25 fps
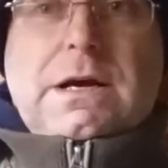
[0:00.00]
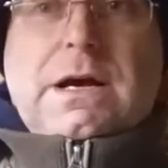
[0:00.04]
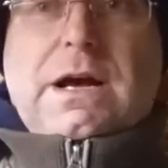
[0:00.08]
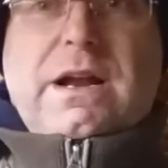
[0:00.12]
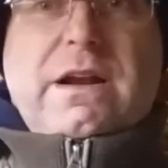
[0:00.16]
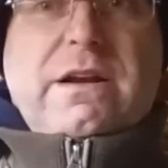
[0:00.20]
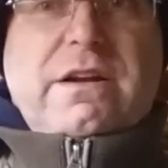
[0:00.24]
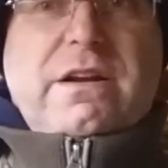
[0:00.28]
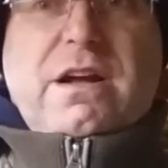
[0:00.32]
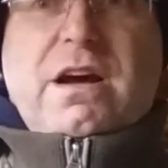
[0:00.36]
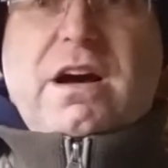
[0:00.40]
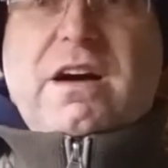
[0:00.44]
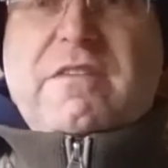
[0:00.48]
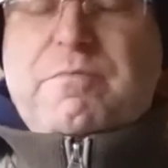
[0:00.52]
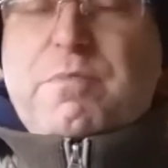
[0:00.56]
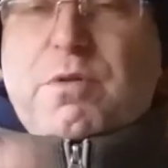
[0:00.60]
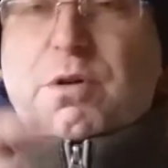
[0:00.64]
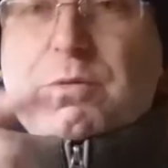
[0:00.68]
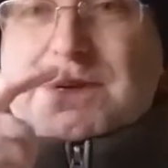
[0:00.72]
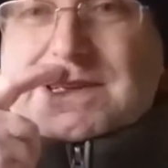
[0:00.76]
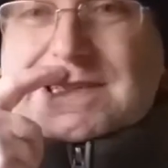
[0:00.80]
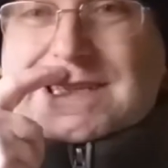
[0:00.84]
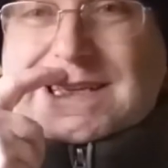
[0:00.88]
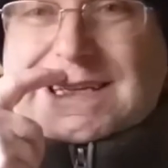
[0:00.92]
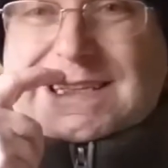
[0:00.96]
And I've
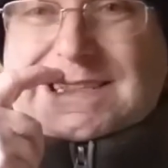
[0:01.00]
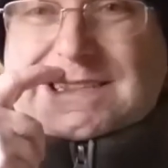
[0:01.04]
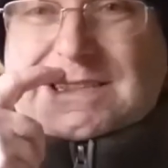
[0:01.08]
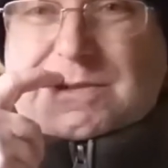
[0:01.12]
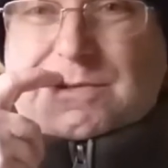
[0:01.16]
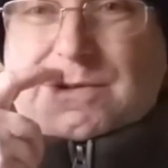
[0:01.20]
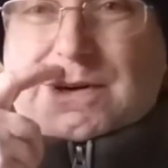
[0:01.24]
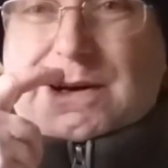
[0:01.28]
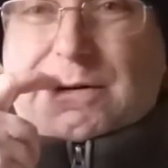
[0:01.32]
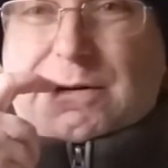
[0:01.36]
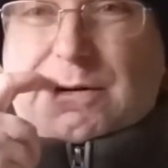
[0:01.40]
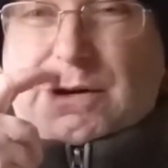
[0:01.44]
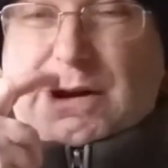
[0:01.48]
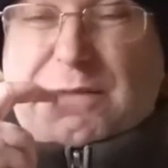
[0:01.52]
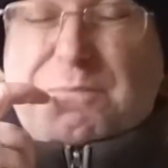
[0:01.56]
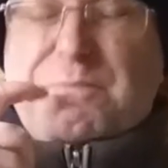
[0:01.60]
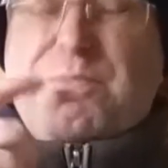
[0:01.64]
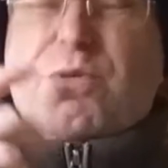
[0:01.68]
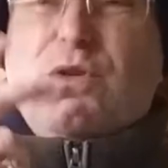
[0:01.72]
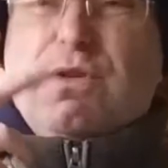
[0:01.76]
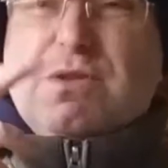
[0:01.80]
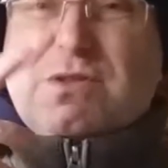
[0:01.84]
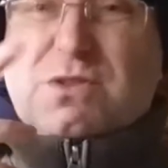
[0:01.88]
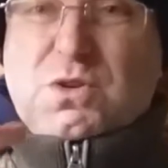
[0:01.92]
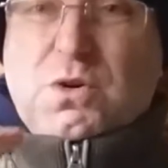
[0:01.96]
bought my seeds as well. I
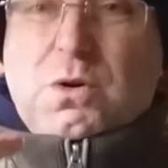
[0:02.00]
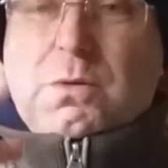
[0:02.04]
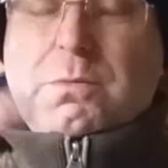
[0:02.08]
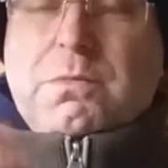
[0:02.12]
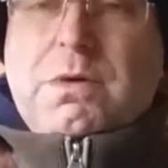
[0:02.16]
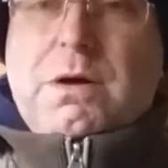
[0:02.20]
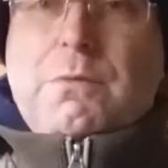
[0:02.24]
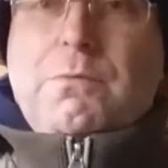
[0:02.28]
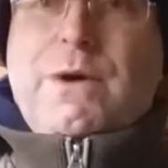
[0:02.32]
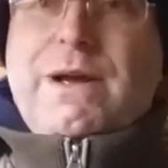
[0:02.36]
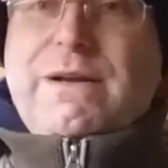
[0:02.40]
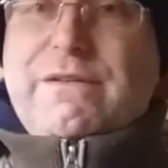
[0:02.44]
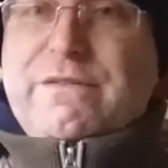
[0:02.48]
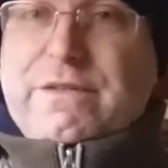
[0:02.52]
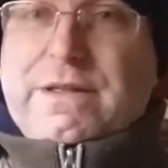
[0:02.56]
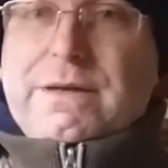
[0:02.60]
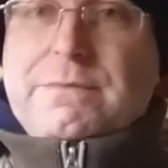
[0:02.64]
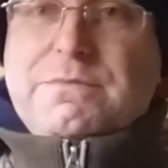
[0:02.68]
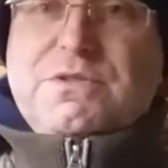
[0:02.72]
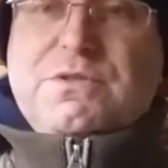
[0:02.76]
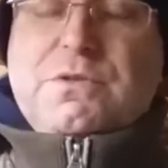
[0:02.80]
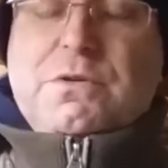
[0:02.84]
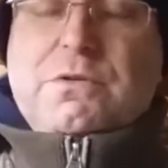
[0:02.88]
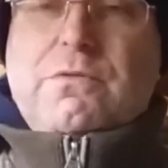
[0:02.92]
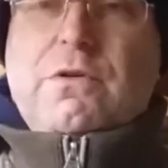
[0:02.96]
bought some. I'm waiting for
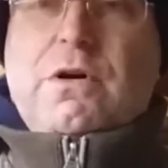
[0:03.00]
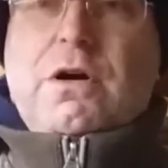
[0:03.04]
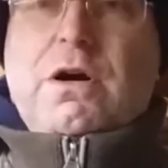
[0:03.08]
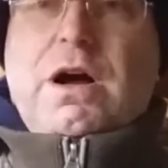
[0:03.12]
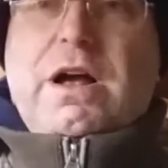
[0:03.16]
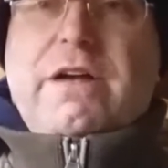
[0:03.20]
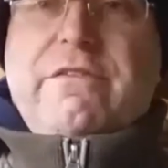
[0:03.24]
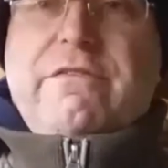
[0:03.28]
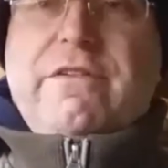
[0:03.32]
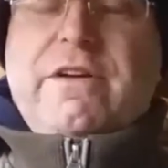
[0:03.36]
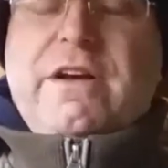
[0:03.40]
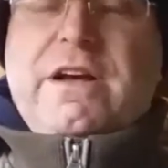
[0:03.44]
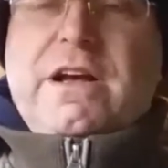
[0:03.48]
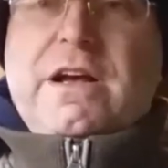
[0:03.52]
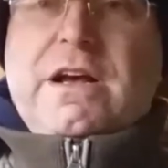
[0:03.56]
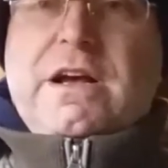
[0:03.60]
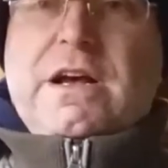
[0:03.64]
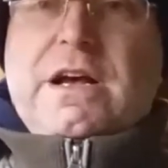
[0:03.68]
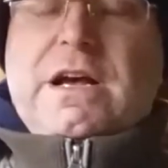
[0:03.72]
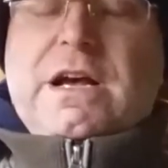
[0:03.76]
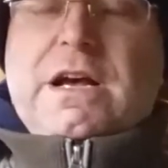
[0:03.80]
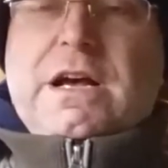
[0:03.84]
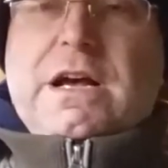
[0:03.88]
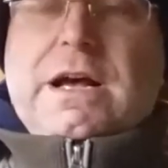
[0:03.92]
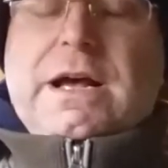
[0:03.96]
them to arrive.
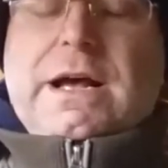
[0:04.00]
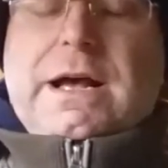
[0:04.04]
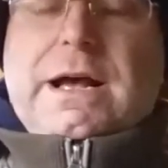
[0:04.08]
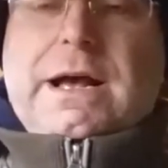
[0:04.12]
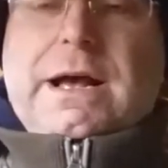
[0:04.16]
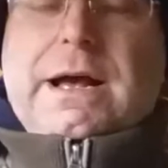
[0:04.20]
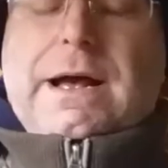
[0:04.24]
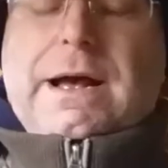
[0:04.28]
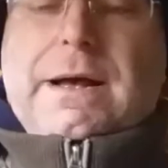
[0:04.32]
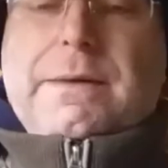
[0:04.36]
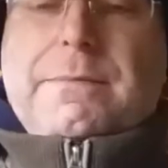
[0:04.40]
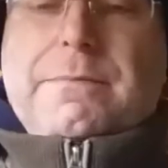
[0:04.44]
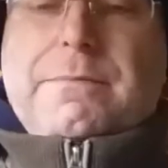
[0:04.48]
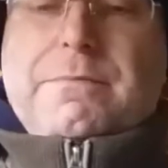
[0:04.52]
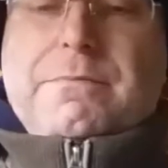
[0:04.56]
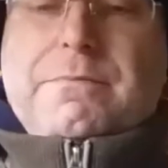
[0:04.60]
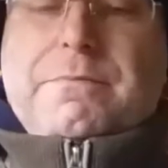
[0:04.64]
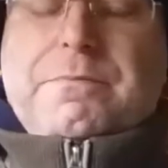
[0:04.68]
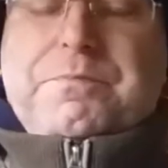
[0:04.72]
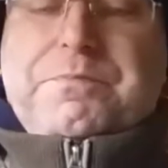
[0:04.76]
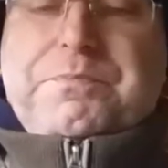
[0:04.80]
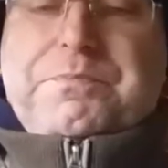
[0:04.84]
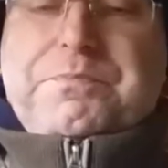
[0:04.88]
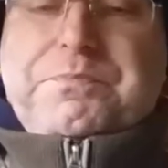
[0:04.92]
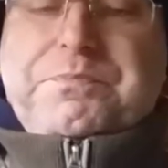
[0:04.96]

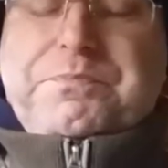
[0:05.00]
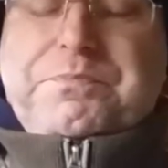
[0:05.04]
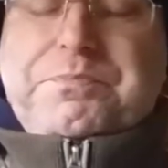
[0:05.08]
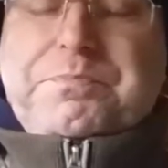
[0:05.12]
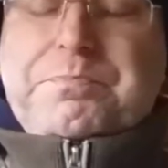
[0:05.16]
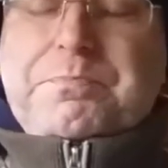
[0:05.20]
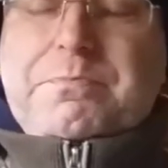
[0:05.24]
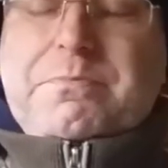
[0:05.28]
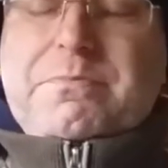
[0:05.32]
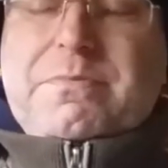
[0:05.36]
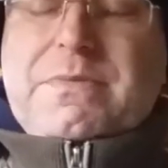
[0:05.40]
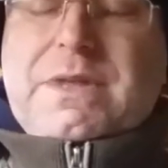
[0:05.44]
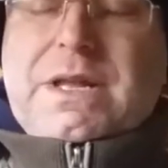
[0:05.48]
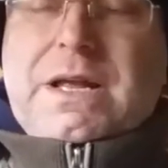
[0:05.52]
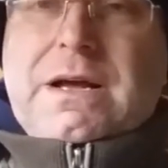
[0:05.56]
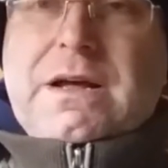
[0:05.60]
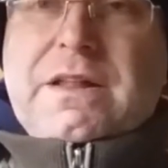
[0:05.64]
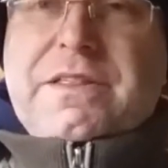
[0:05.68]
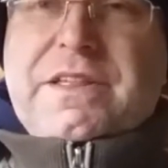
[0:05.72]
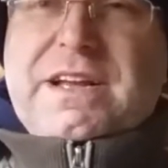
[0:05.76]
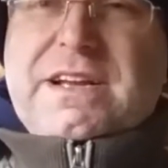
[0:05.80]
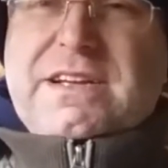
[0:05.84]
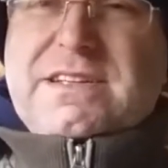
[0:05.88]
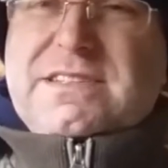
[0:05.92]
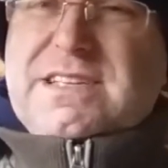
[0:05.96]
I
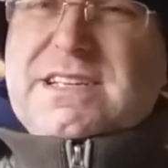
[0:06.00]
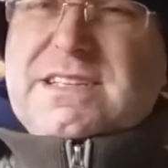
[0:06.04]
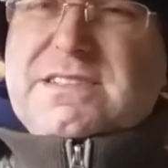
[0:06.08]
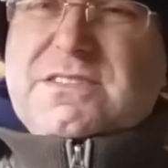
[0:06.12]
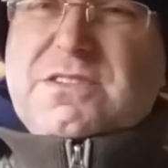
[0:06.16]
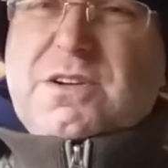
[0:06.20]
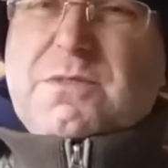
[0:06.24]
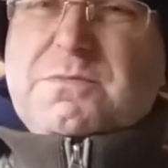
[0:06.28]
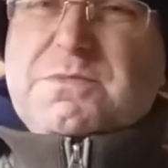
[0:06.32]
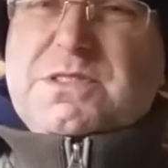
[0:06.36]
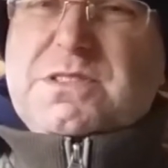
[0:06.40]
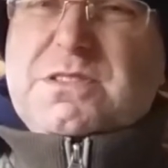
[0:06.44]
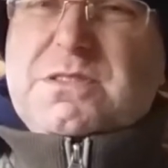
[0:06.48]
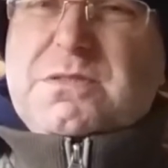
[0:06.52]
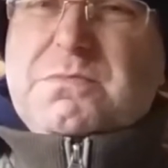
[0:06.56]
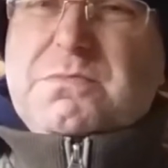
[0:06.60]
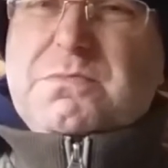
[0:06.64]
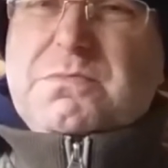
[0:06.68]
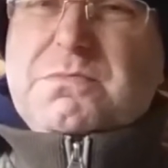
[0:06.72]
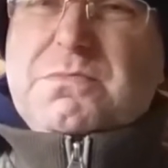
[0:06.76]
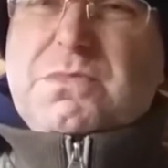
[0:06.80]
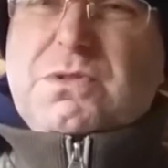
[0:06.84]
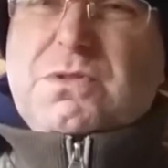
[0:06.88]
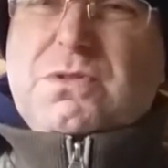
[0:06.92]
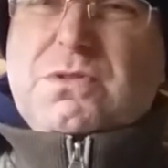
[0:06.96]
think, is it Thompson
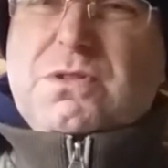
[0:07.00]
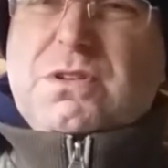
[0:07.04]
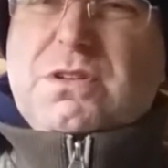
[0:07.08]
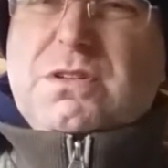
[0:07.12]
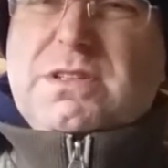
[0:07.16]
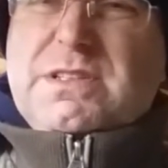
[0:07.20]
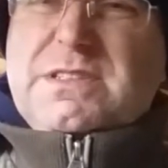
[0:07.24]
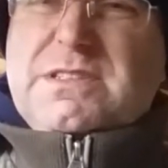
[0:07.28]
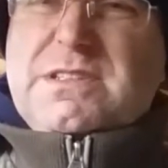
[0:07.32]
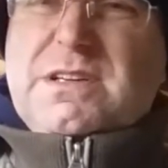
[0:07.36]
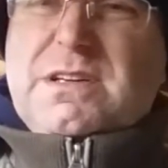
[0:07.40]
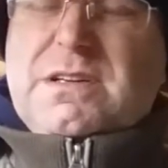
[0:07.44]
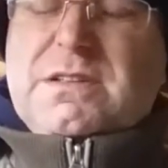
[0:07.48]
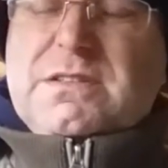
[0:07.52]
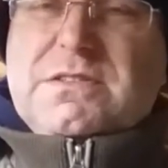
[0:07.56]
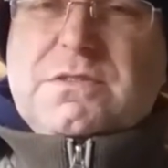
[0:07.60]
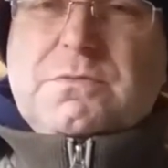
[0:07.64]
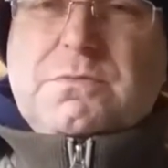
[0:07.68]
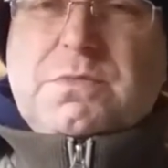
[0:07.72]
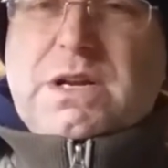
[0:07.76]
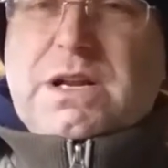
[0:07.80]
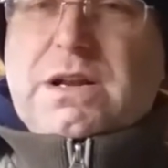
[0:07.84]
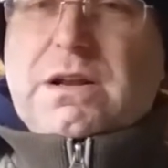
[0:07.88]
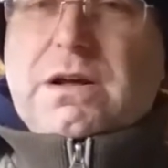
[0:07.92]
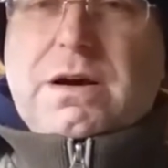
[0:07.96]
and Morgan, is it?
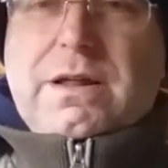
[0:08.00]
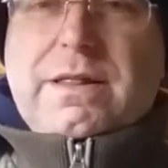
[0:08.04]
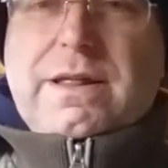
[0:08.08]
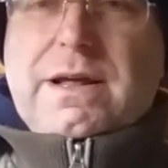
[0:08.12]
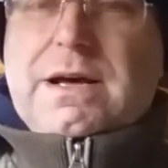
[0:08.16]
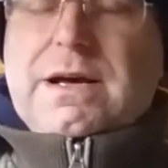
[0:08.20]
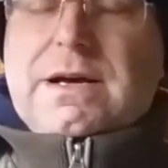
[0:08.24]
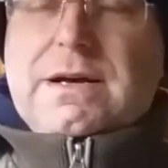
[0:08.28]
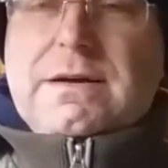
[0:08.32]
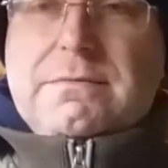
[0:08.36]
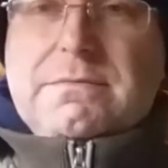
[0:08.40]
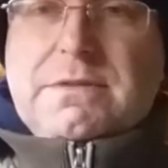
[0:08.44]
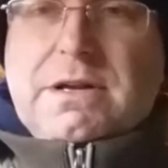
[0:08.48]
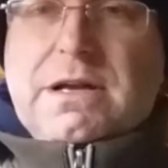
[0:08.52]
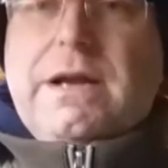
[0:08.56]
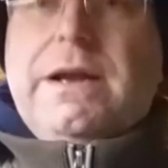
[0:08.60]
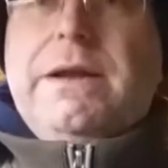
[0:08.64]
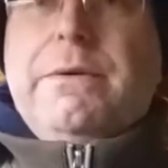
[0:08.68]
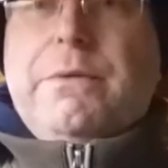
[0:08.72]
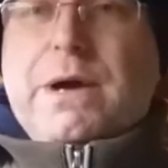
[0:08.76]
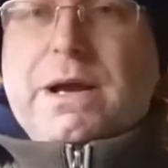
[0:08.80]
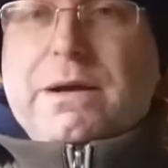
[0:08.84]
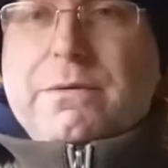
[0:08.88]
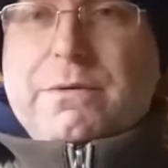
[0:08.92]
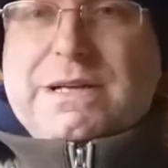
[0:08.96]
Somebody like that, I don't know.
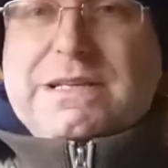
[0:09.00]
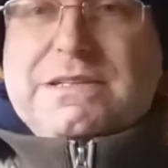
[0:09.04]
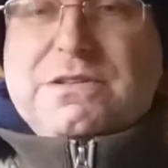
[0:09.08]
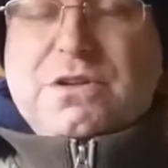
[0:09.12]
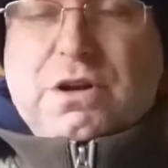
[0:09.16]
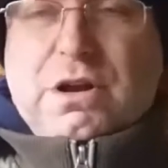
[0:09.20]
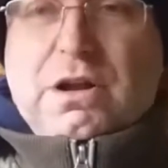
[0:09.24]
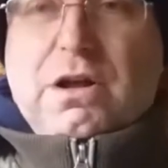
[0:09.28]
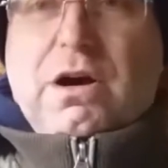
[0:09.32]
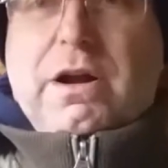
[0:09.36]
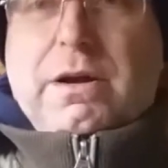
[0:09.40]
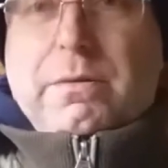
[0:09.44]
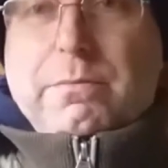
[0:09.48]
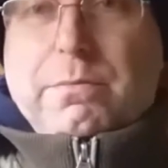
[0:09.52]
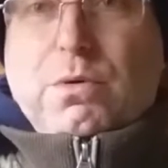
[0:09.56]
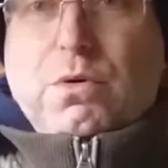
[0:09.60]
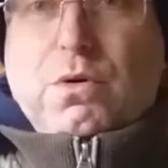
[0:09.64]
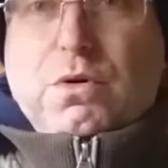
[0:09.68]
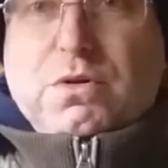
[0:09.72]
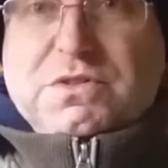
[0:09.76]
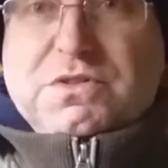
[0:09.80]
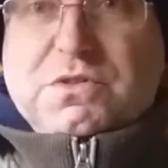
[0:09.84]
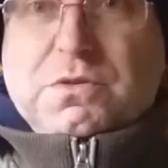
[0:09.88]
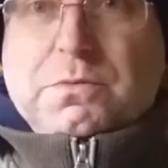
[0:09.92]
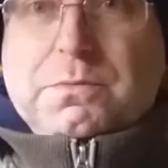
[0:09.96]
Anyway, I went online and
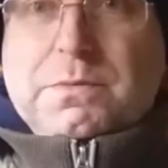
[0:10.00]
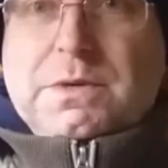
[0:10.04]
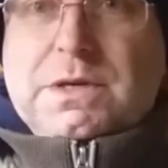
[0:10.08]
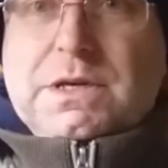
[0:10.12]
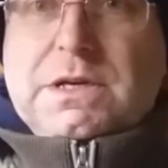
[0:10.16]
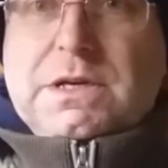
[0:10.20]
bought some.